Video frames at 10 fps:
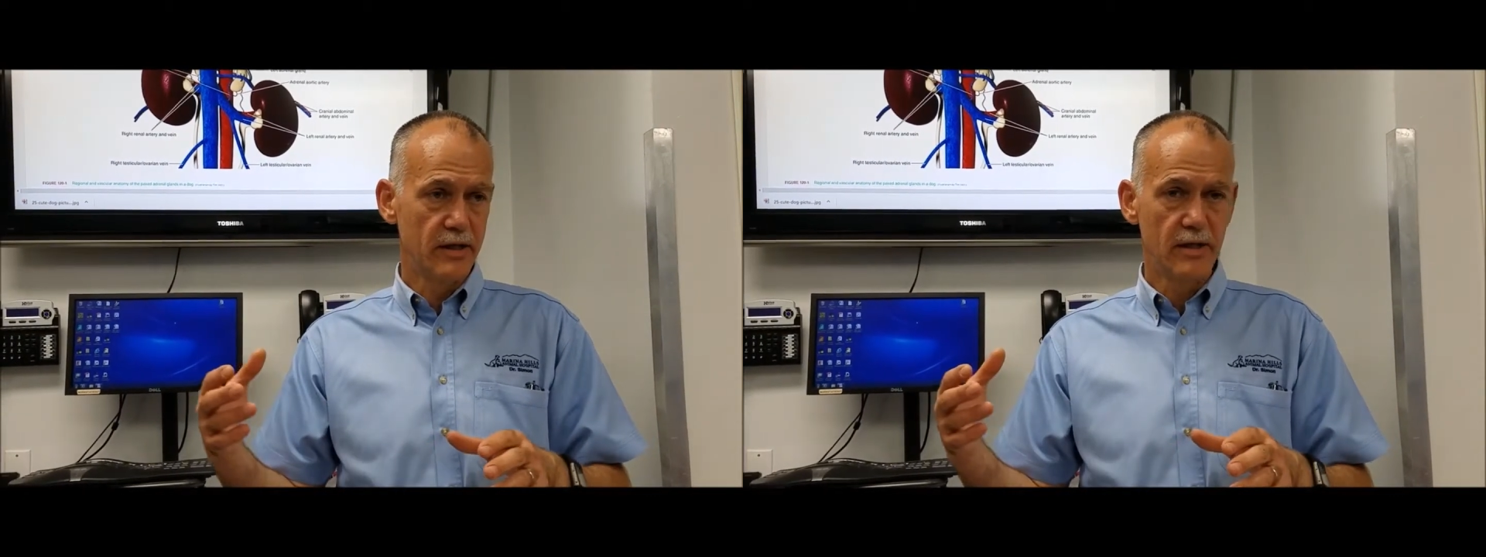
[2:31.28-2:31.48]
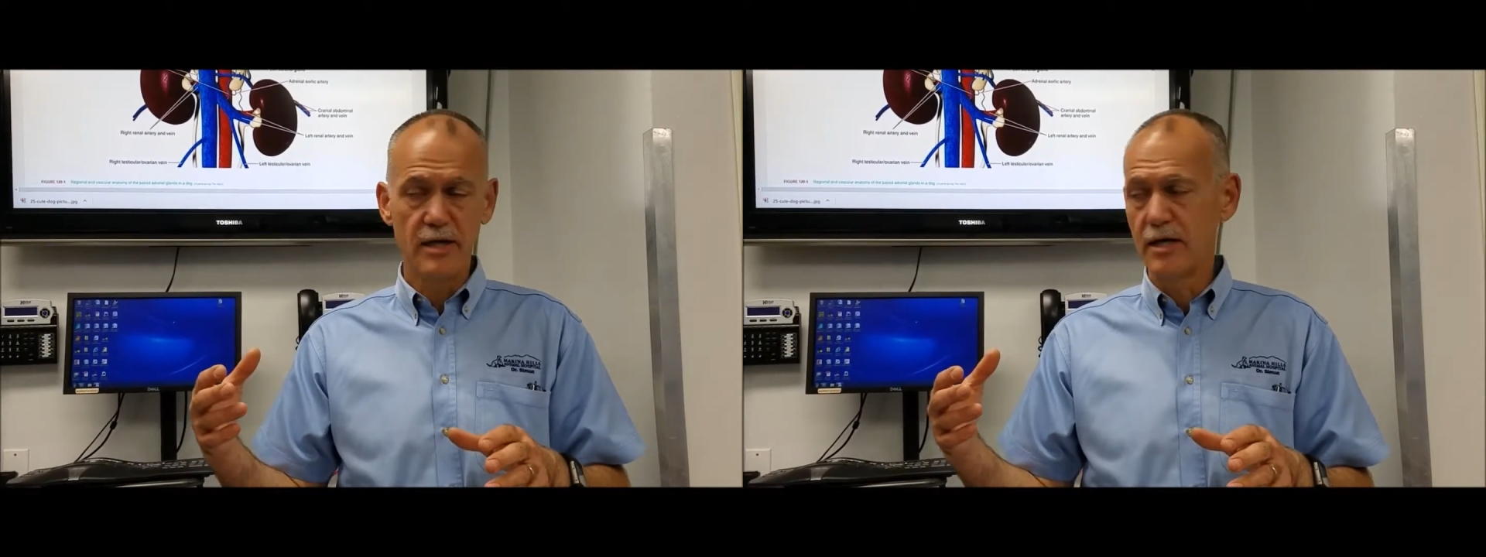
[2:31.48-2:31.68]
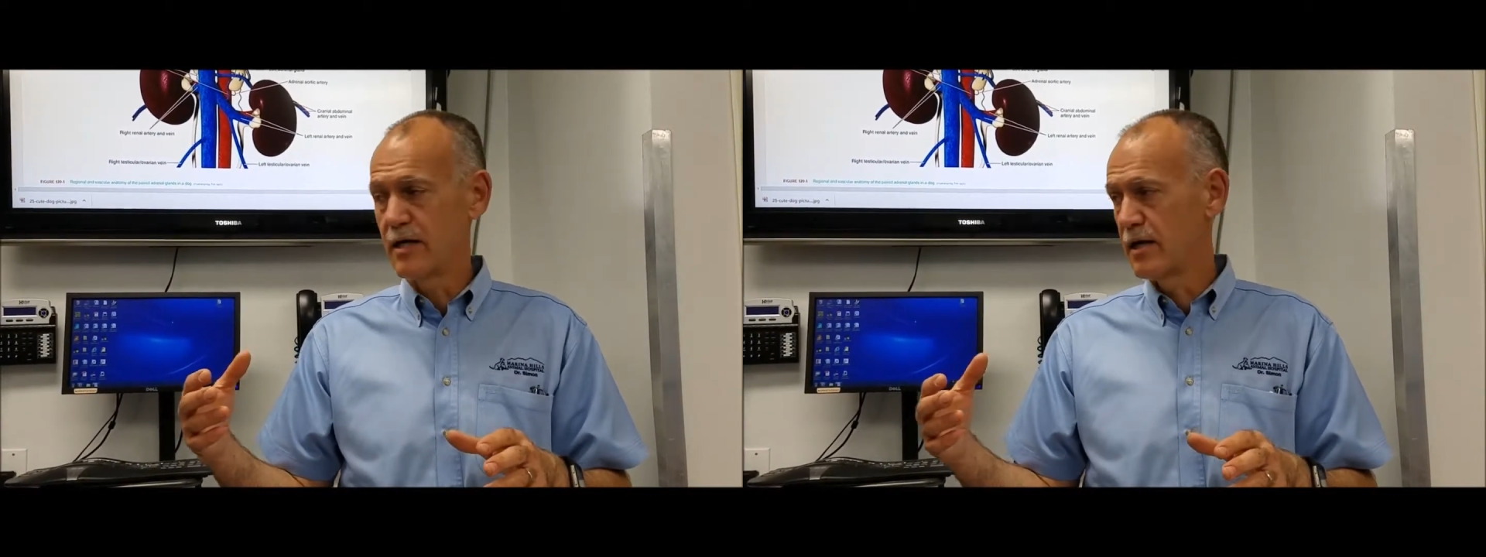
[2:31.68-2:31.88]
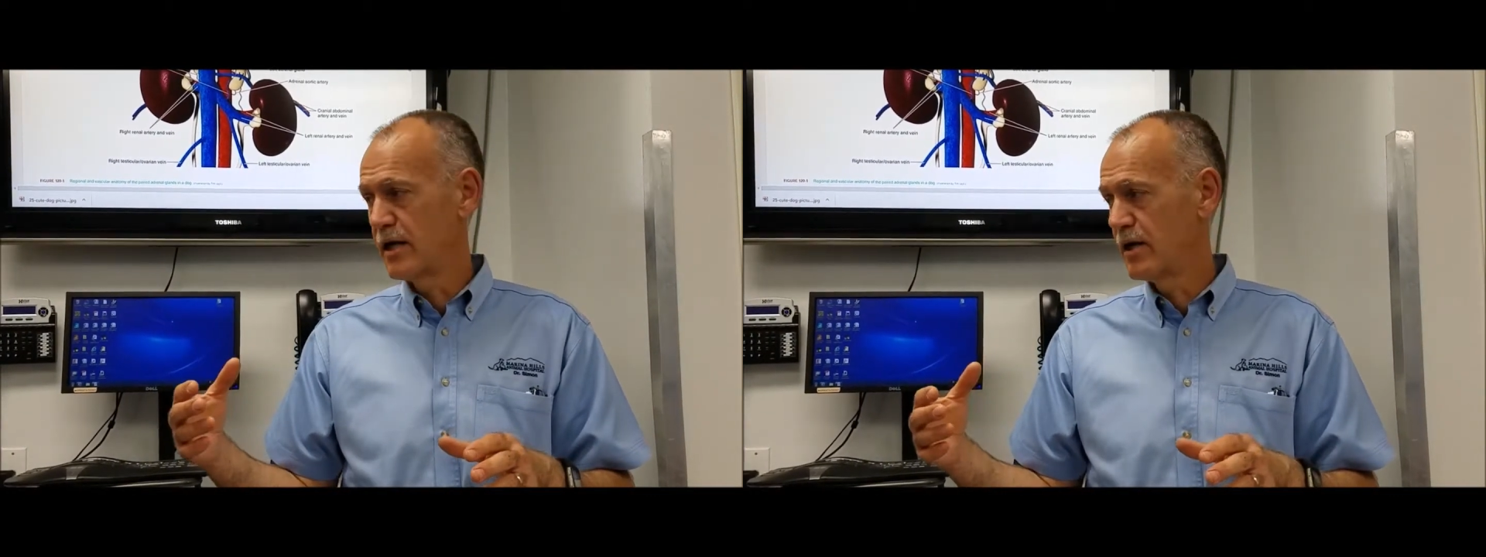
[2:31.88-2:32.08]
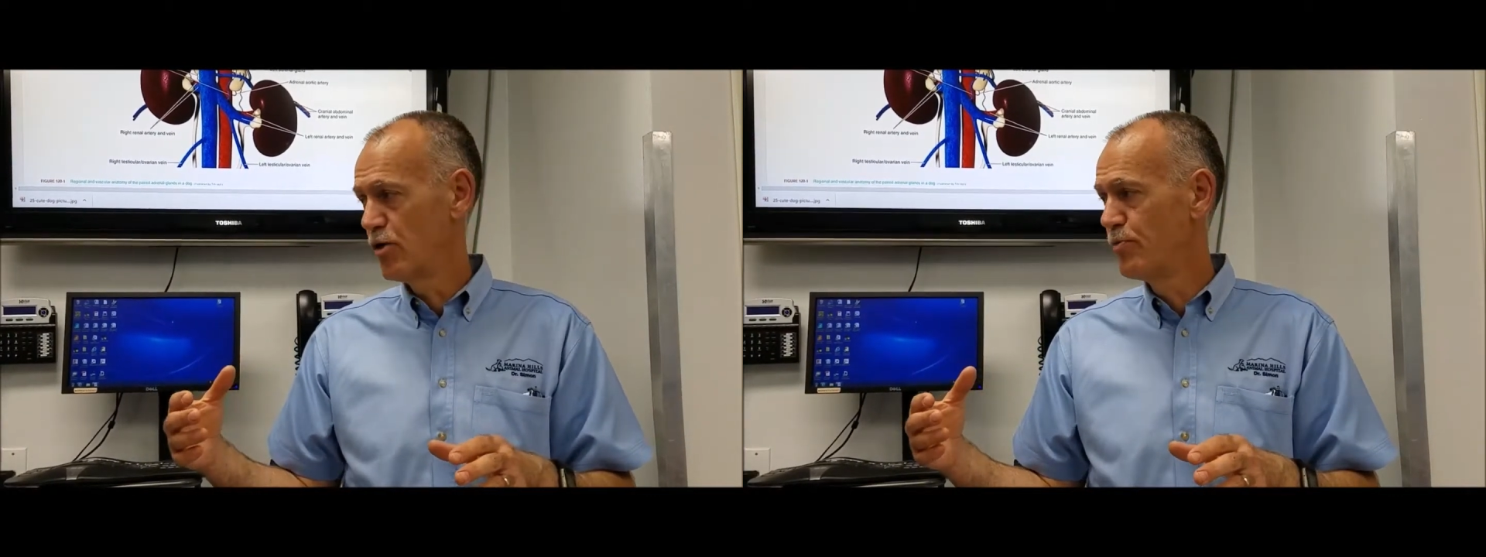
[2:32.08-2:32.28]
the
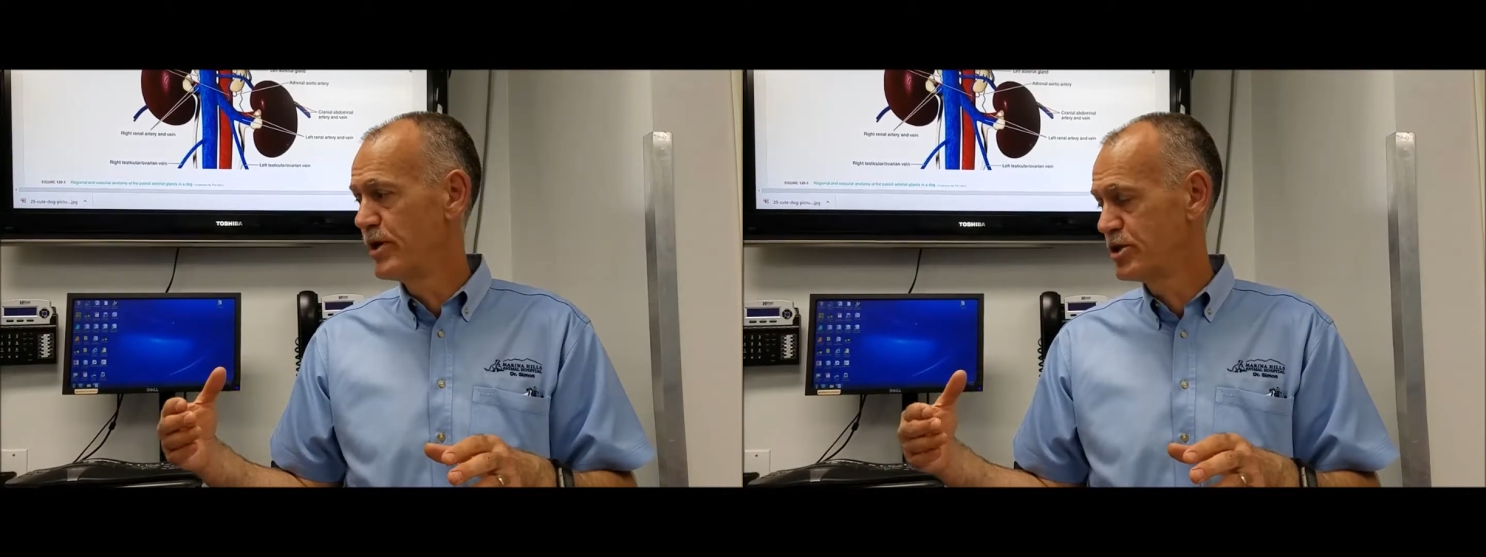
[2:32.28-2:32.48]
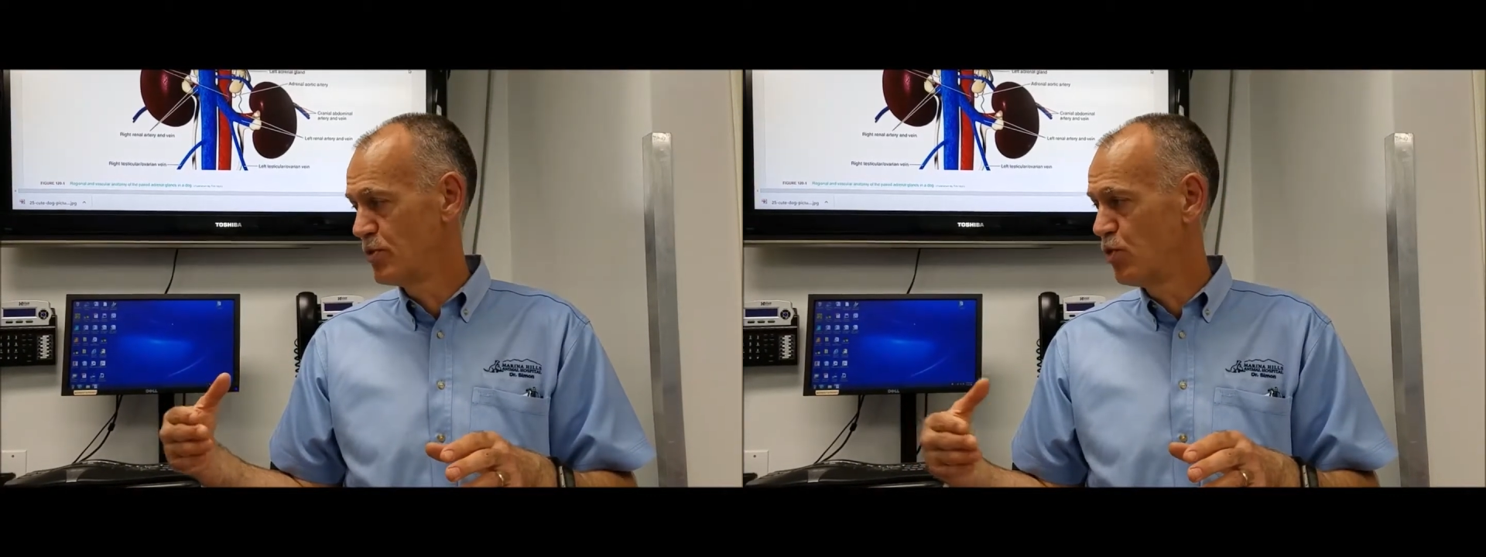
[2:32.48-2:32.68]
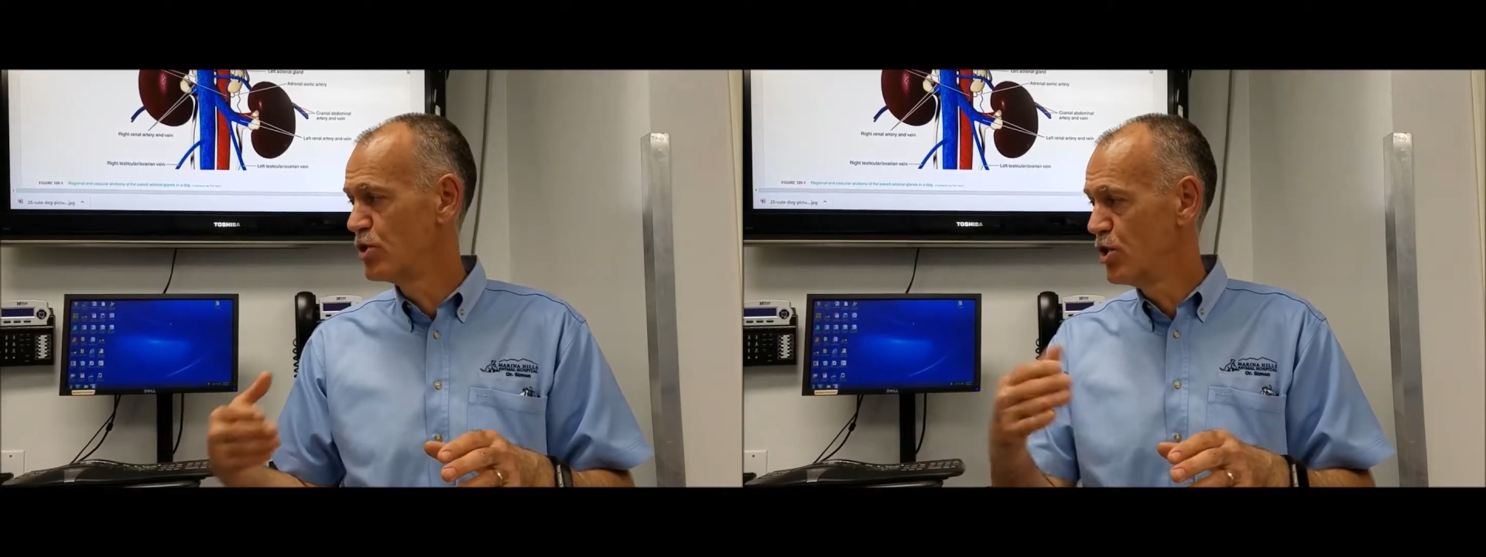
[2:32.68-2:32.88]
omentum will